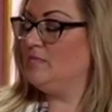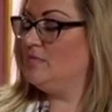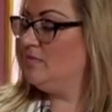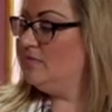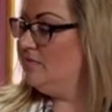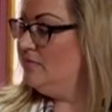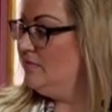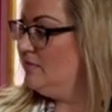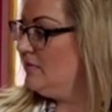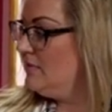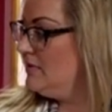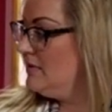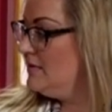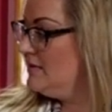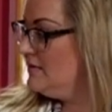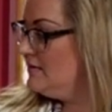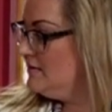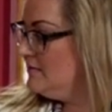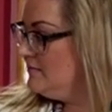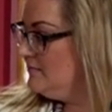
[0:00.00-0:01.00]

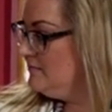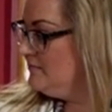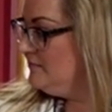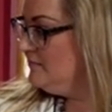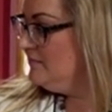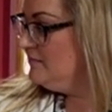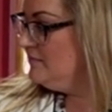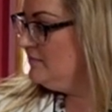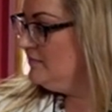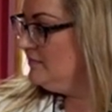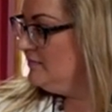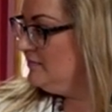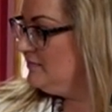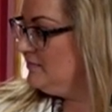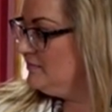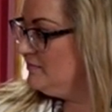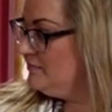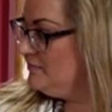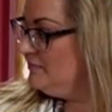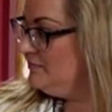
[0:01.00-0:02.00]

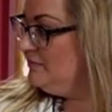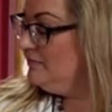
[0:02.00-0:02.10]
This person isn't speaking.